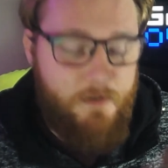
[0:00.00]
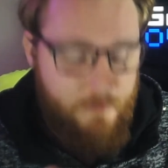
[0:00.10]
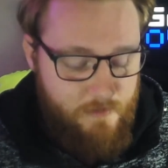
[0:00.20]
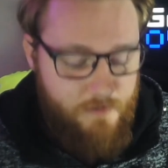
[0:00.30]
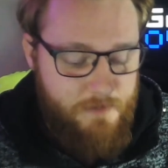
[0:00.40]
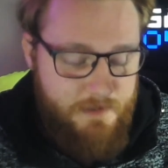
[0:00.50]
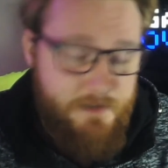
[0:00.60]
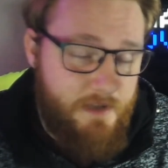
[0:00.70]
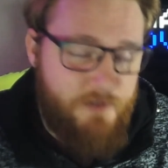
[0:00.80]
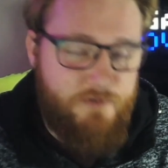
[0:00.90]
go into
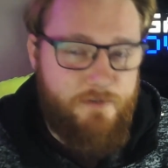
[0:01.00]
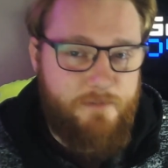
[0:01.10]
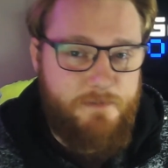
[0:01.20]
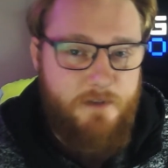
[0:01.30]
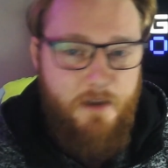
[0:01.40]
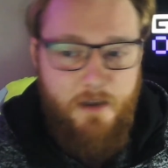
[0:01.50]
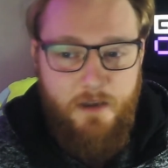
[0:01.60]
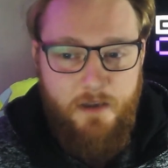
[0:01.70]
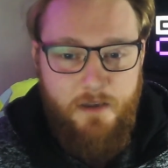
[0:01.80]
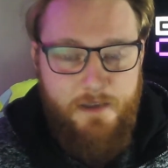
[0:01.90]
their streams,
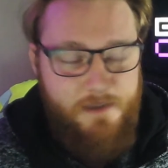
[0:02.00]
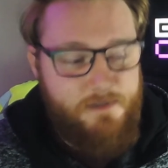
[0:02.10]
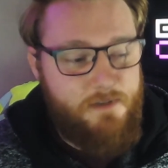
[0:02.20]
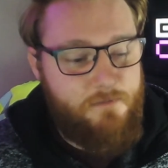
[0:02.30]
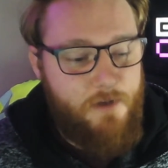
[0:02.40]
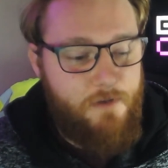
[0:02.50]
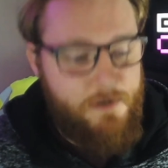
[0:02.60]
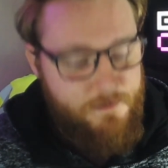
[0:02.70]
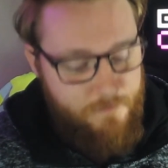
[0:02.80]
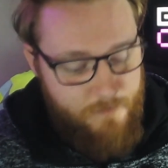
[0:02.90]
get yourself noticed
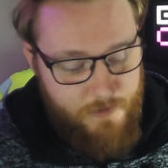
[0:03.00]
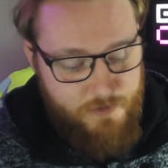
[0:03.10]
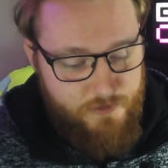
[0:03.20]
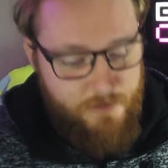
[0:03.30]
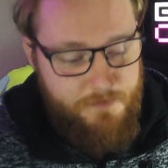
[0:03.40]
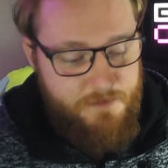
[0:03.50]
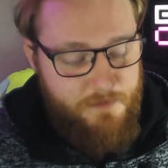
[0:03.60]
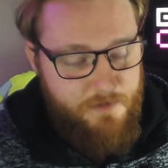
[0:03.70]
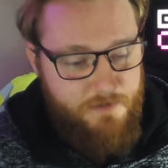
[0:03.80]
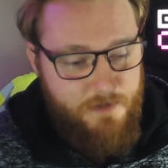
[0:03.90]
from those streamers.
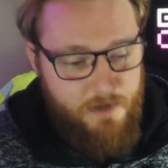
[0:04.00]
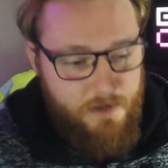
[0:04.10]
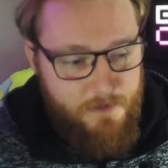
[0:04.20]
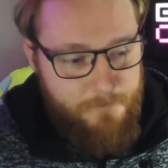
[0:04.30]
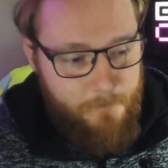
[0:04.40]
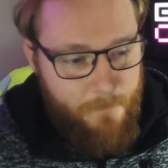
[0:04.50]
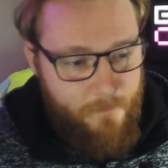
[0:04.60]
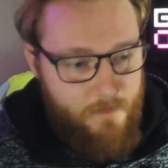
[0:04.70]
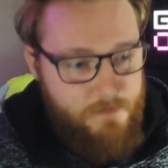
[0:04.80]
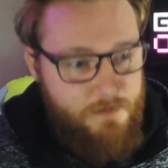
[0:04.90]
Because
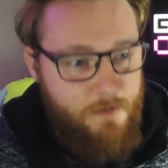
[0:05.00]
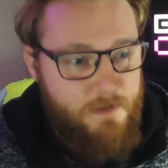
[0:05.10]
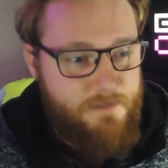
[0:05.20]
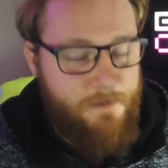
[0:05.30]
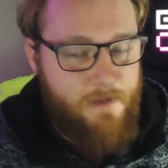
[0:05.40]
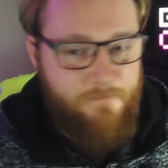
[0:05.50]
so I spent